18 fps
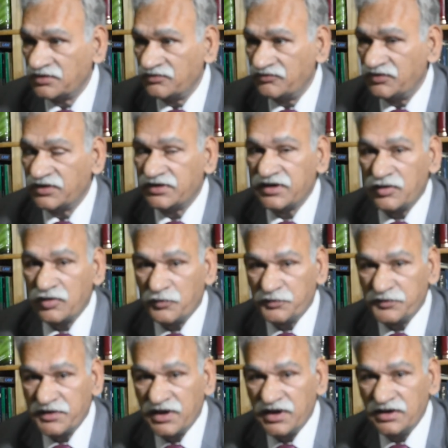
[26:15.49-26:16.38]
We can
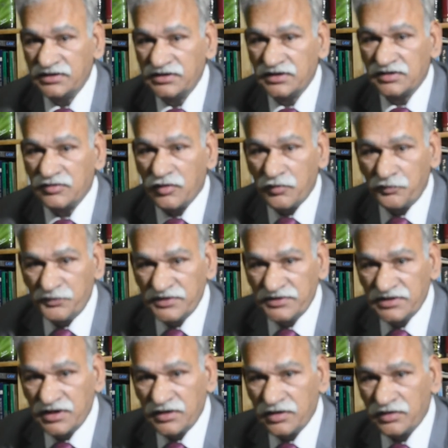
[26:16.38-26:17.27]
obtain the copy
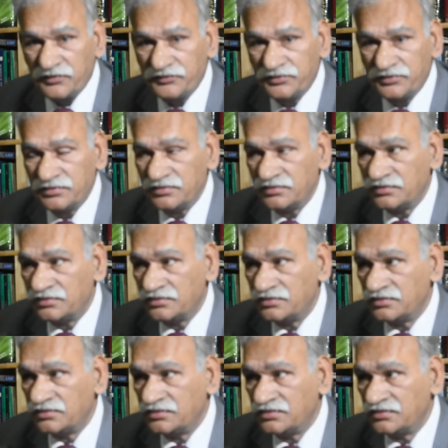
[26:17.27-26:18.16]
thereof,
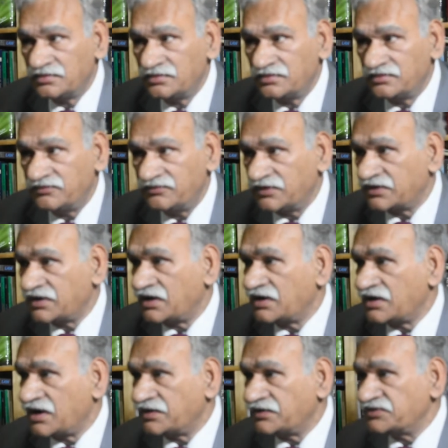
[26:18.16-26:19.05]
we
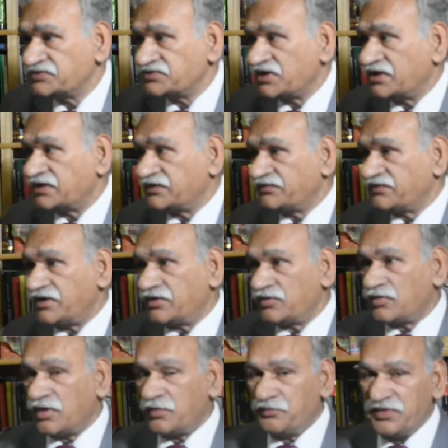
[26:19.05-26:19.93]
can get the
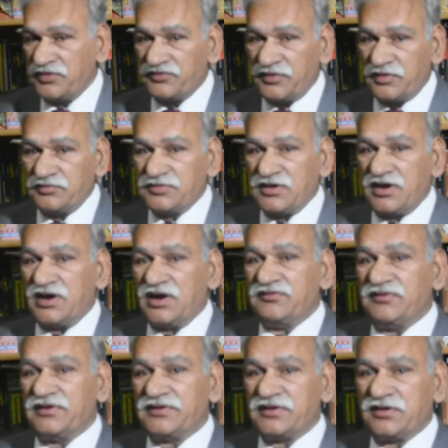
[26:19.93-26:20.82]
certified copy from the
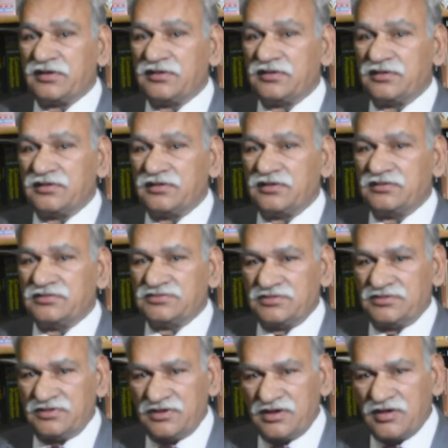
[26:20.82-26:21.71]
relevant
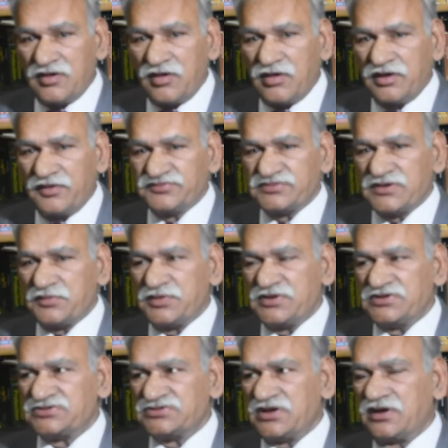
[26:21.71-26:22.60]
record of
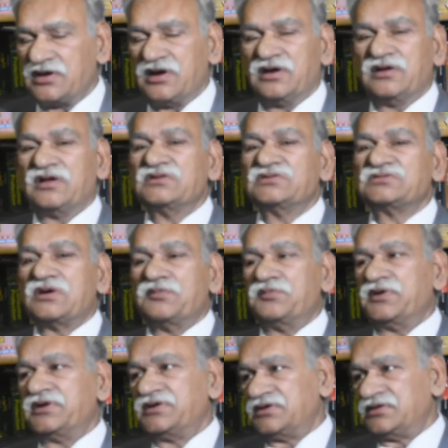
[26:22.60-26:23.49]
sub-registrar and can
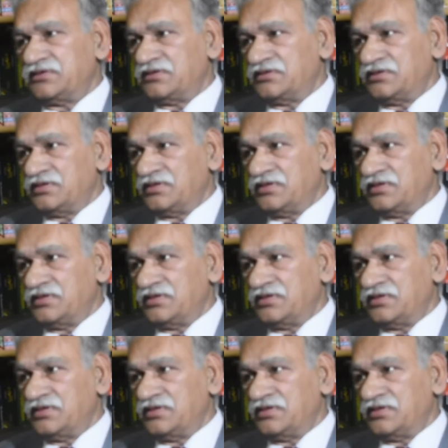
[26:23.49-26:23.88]
submit it.